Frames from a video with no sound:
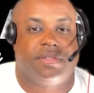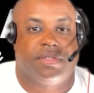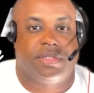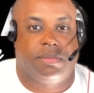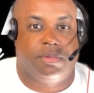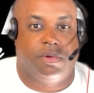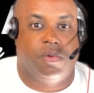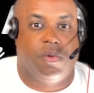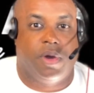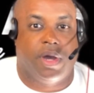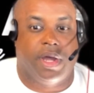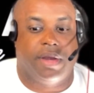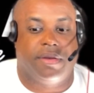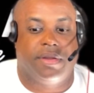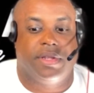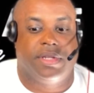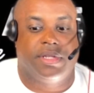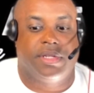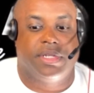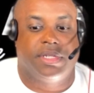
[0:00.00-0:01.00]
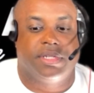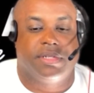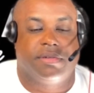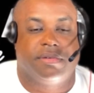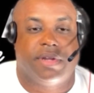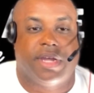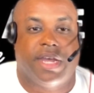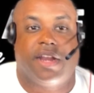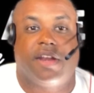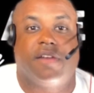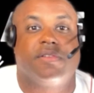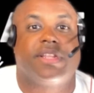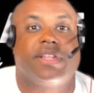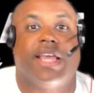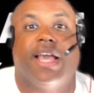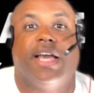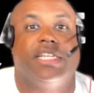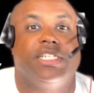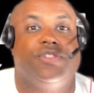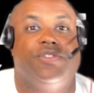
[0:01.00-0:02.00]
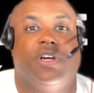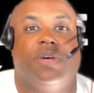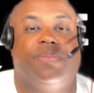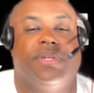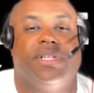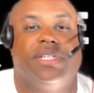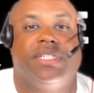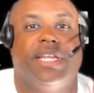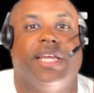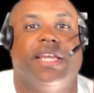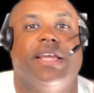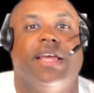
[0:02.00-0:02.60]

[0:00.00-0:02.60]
Number one, right? I don't gas you up and say,